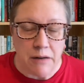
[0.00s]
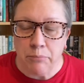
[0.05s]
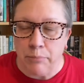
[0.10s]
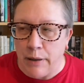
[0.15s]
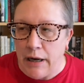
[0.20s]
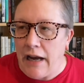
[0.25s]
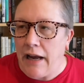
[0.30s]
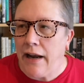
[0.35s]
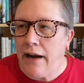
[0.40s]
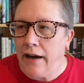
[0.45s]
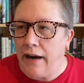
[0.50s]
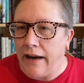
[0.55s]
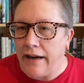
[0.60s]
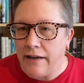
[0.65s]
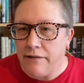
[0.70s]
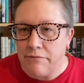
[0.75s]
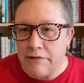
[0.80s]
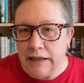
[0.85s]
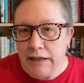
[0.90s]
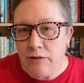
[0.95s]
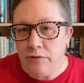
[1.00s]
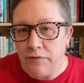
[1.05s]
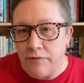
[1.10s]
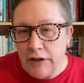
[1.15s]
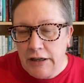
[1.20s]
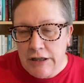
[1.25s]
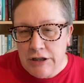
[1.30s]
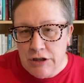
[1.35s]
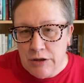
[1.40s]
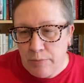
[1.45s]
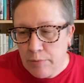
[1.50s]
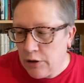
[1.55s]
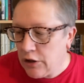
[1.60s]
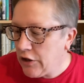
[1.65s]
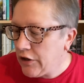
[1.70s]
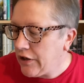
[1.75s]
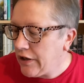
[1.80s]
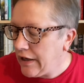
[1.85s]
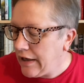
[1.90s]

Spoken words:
but I did finish a book,